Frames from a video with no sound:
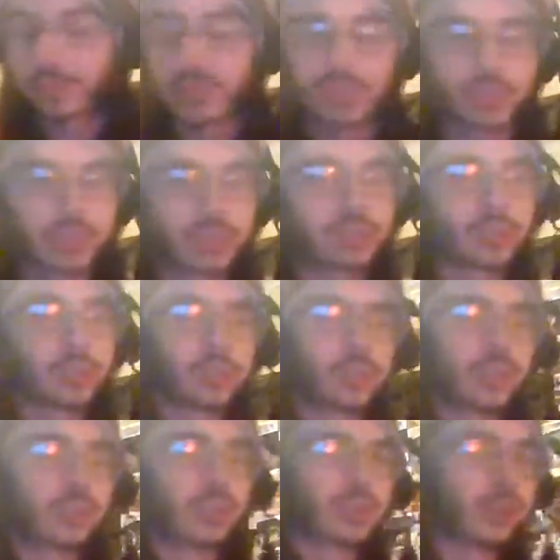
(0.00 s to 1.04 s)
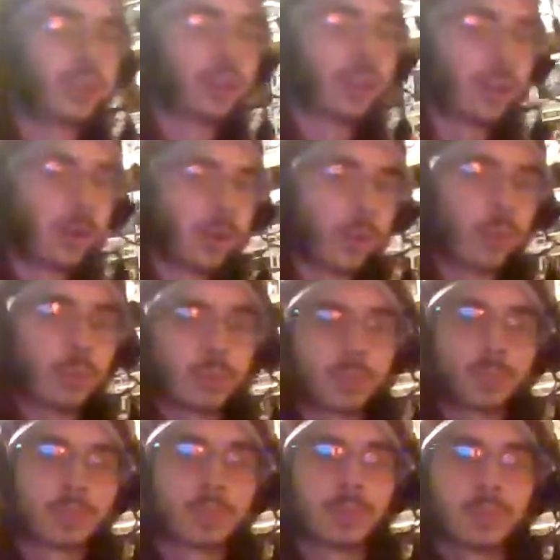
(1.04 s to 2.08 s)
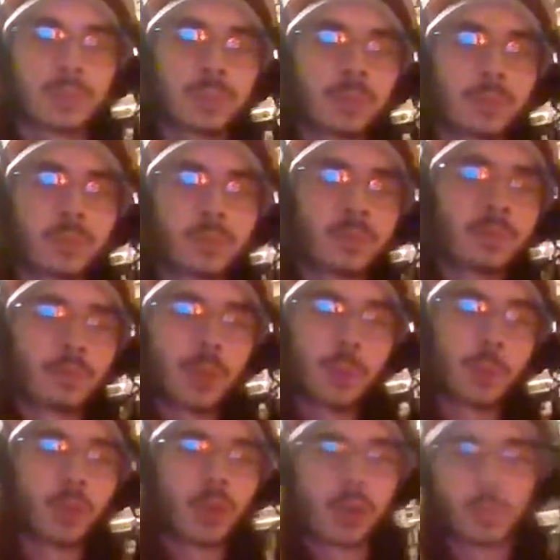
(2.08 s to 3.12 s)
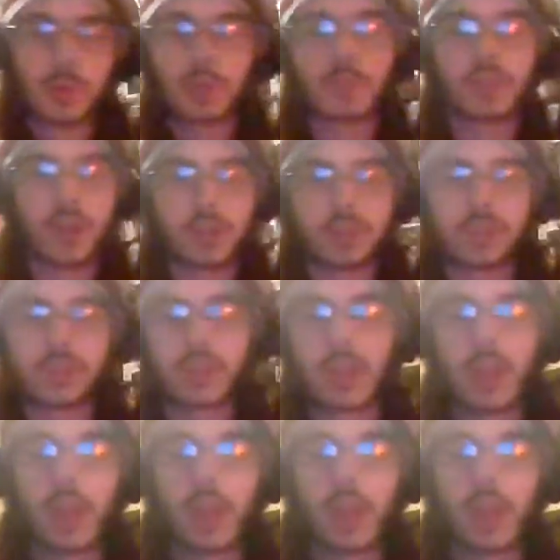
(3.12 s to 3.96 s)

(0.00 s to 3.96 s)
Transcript: it's interesting to see how people are with friends.